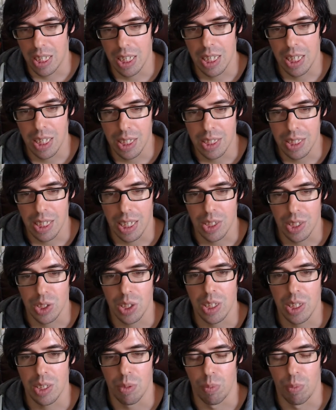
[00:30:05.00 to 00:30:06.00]
is
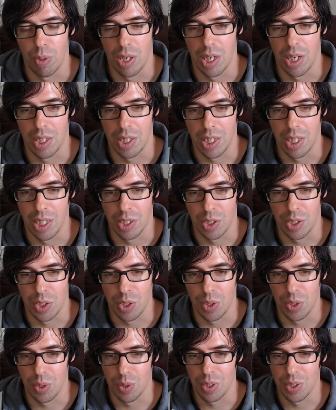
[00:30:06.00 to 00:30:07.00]
actually a word that's
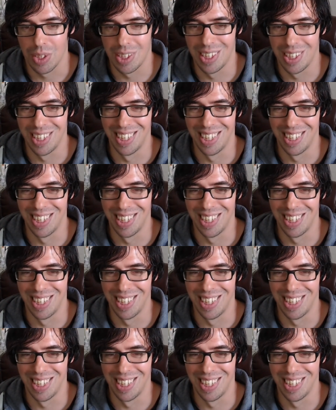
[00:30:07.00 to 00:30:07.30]
used